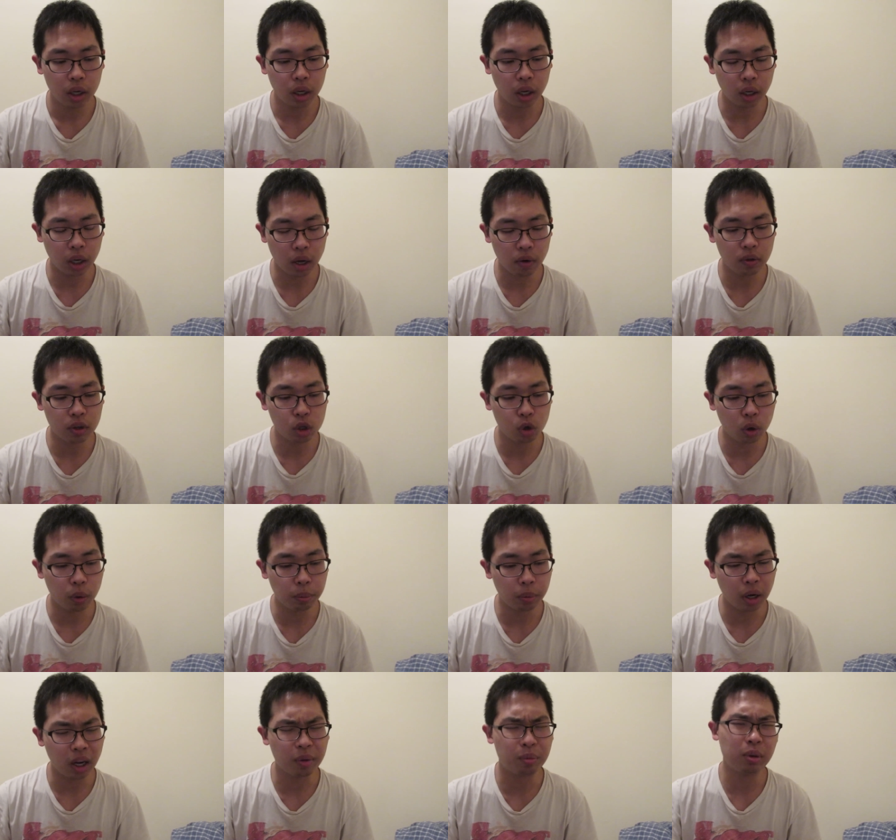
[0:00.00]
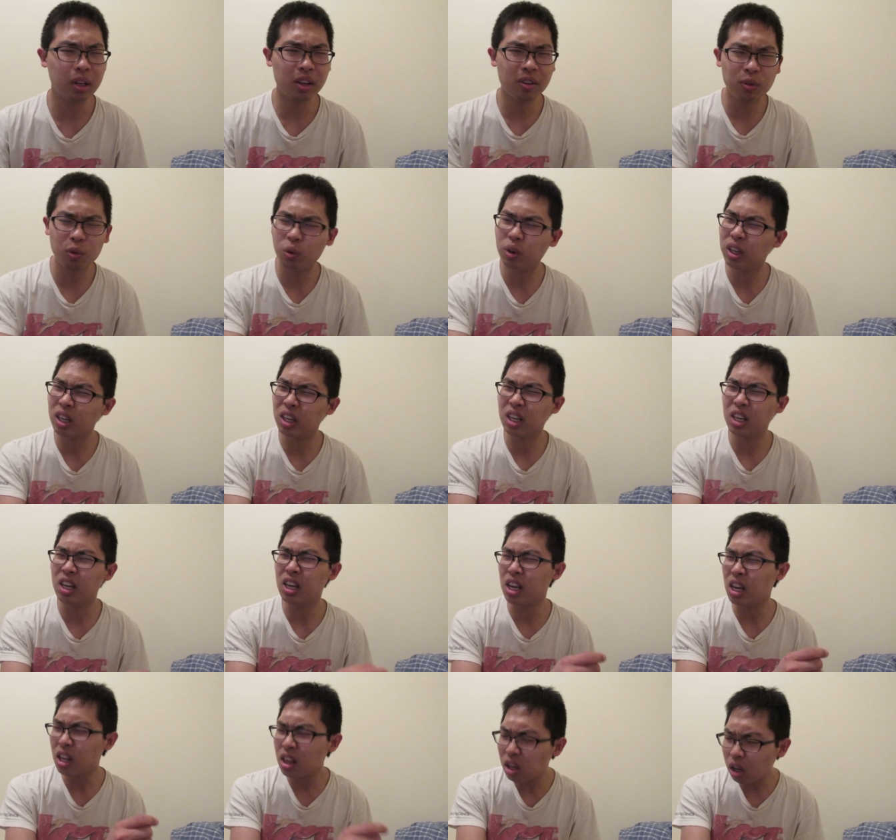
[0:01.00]
I gave it to him. I believe
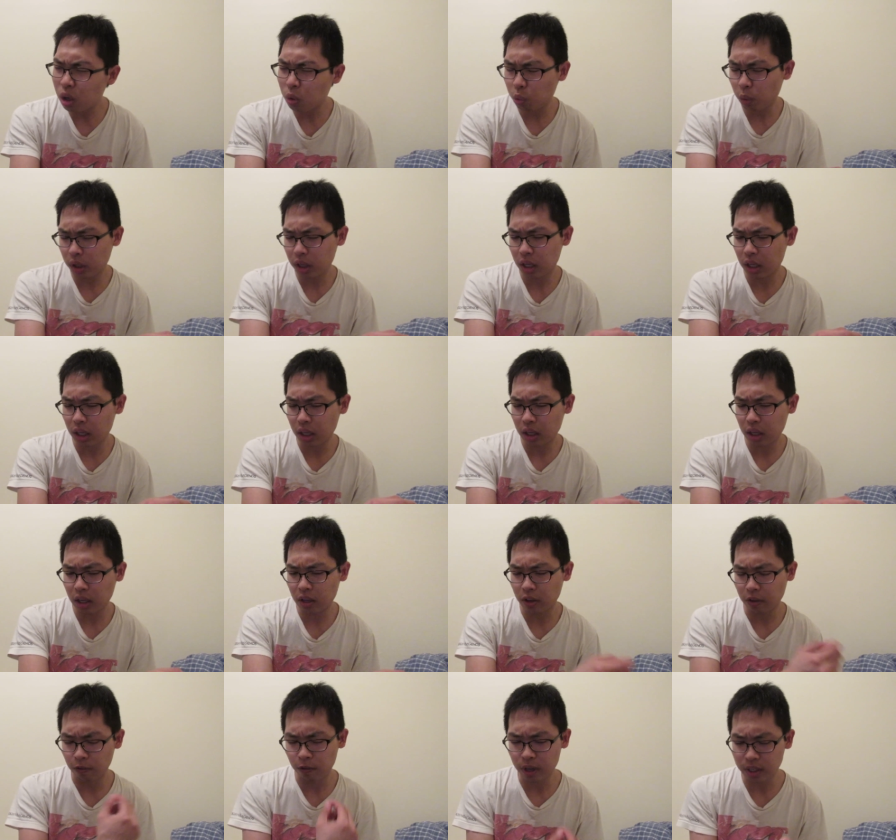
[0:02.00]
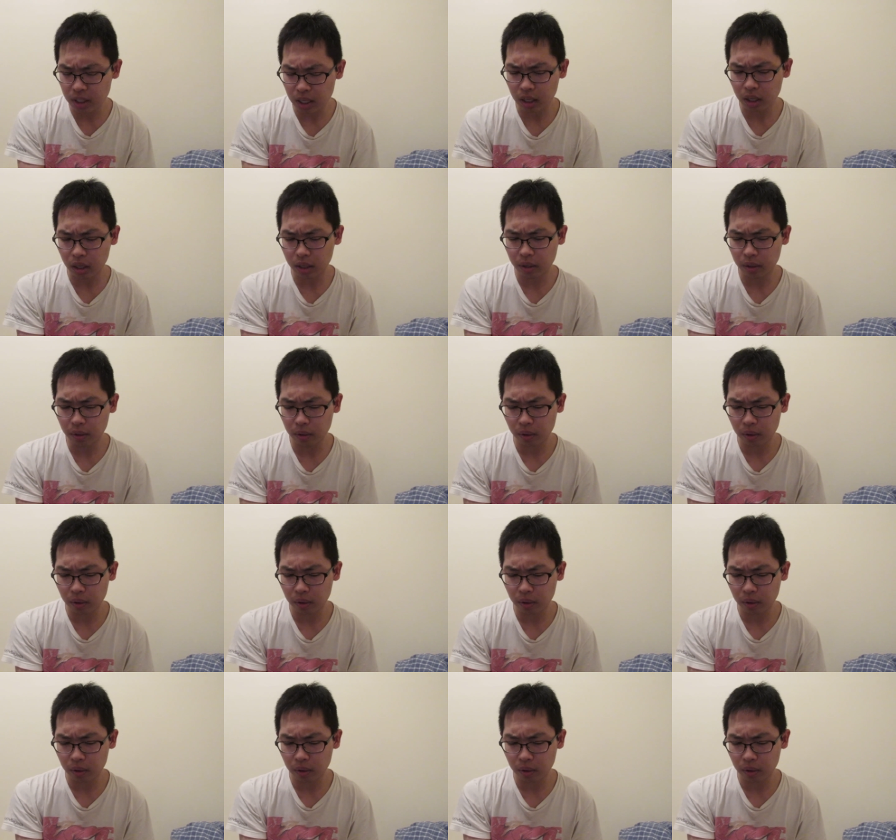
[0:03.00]
either when he visit